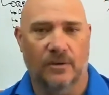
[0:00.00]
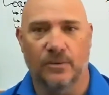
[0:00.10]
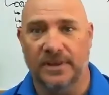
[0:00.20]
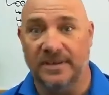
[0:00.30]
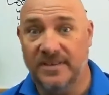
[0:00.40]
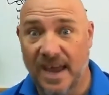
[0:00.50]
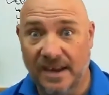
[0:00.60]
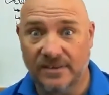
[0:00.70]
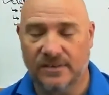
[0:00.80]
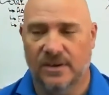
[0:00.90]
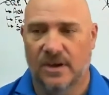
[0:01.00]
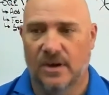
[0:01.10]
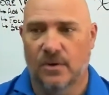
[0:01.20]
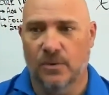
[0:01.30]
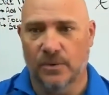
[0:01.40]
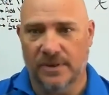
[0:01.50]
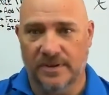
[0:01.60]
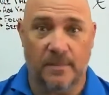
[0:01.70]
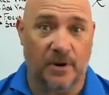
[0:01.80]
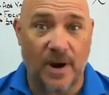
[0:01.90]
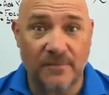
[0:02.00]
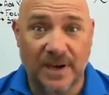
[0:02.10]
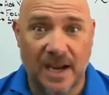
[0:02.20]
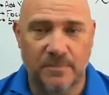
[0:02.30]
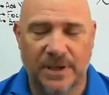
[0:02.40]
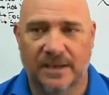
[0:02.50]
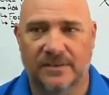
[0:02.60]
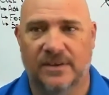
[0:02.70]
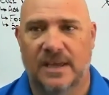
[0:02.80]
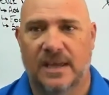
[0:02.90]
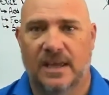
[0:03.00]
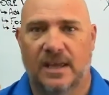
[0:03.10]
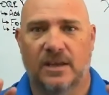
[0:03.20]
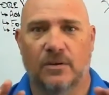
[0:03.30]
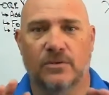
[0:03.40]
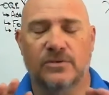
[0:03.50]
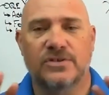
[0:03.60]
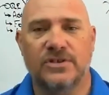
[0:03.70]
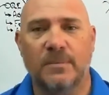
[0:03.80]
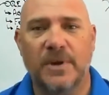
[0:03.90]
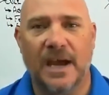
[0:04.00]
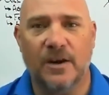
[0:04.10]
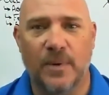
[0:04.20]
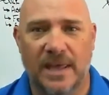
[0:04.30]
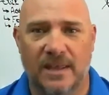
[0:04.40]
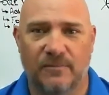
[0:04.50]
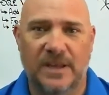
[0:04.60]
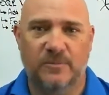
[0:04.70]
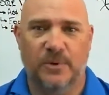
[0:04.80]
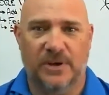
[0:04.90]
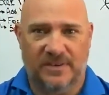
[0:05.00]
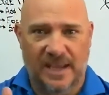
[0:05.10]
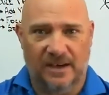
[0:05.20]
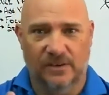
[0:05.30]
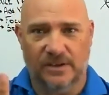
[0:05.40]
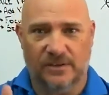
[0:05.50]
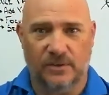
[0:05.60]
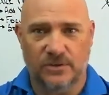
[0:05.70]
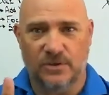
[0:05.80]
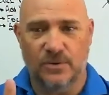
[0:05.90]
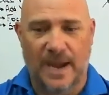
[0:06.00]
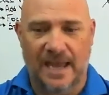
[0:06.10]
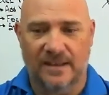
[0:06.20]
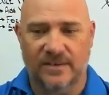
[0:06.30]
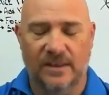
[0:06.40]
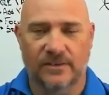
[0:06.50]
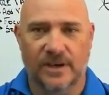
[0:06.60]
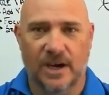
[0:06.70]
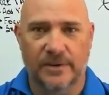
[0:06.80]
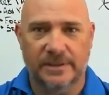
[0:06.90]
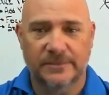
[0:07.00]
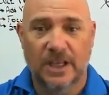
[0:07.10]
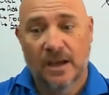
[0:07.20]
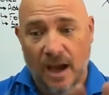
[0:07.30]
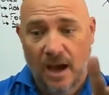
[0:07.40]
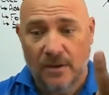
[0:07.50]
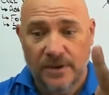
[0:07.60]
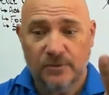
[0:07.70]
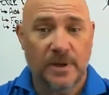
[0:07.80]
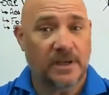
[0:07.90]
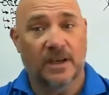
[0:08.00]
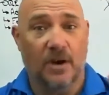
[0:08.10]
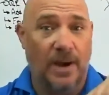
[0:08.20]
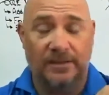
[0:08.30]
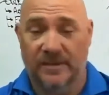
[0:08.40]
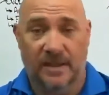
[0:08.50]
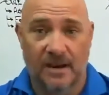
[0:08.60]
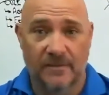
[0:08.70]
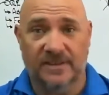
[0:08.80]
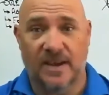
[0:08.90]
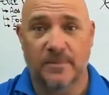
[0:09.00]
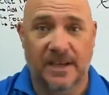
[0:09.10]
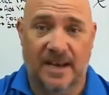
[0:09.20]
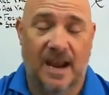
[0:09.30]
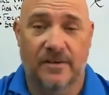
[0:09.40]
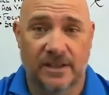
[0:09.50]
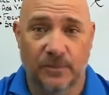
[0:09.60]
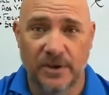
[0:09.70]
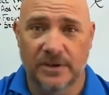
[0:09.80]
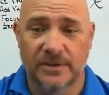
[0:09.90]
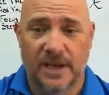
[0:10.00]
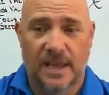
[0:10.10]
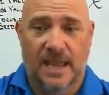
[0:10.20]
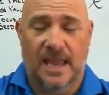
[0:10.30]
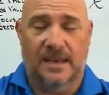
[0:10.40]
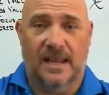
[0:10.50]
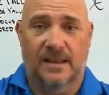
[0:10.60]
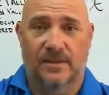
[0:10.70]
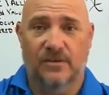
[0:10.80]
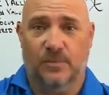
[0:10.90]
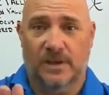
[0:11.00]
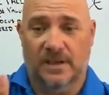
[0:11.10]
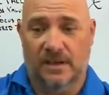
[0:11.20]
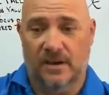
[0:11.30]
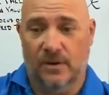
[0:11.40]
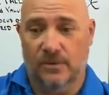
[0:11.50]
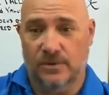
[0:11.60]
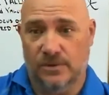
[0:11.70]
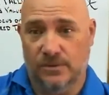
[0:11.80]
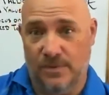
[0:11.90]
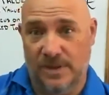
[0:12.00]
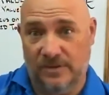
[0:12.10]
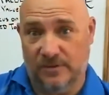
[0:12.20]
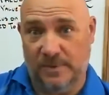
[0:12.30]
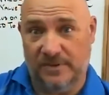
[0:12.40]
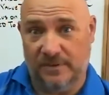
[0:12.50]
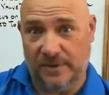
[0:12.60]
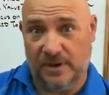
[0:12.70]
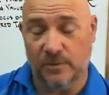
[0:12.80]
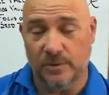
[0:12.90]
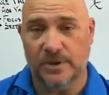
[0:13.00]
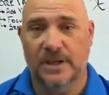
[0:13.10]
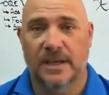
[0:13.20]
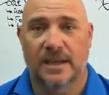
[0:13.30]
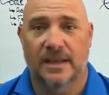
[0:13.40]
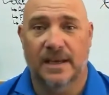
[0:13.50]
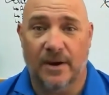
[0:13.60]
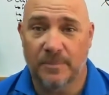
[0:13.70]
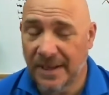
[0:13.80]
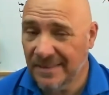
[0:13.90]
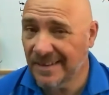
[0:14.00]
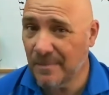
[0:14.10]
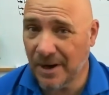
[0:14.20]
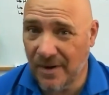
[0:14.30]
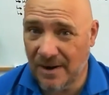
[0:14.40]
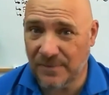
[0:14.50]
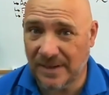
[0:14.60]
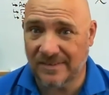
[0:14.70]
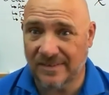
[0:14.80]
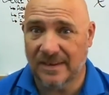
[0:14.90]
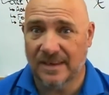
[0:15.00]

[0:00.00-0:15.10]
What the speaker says: or the text or the demographic I picked, there's some kind of way that Facebook has taken a look at those two ads and they're going, oh, this one can go out to every Tom, Dick, and Harry in the world. And this one can go to this specific group. Now I picked the demographics